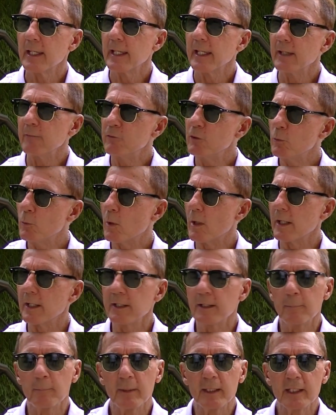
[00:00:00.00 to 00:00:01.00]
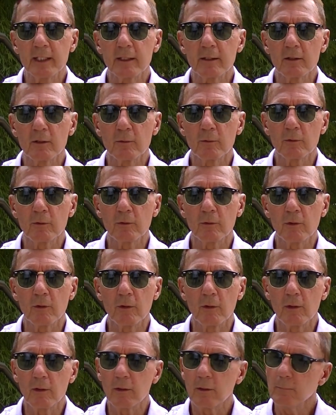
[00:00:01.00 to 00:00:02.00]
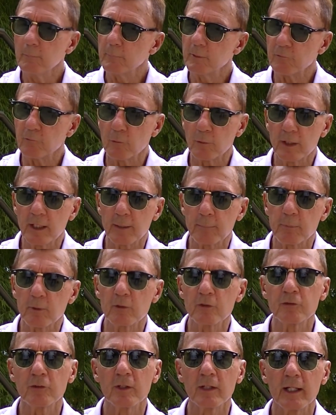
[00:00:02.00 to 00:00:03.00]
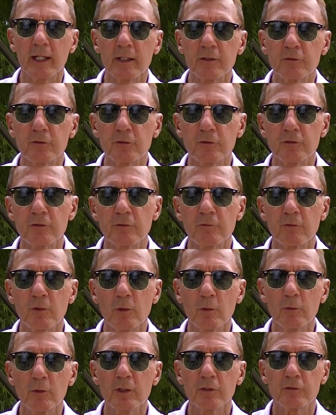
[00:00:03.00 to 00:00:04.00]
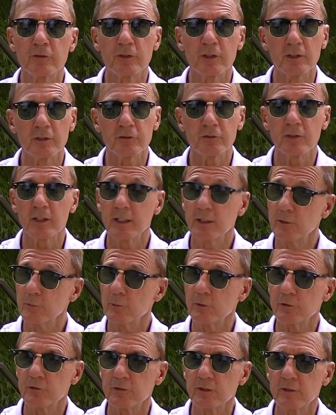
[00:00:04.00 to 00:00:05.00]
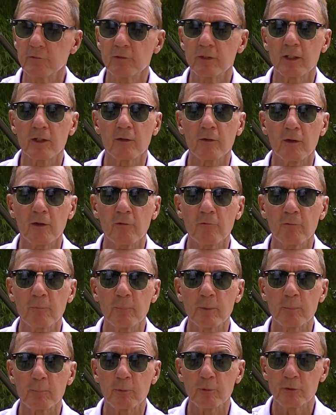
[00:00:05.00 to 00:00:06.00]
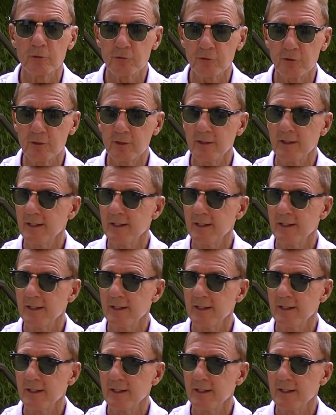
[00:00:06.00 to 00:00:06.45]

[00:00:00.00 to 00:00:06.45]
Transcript: If you wanted to make a local call before that person answers the phone, it's going to say you're receiving a call from the prison,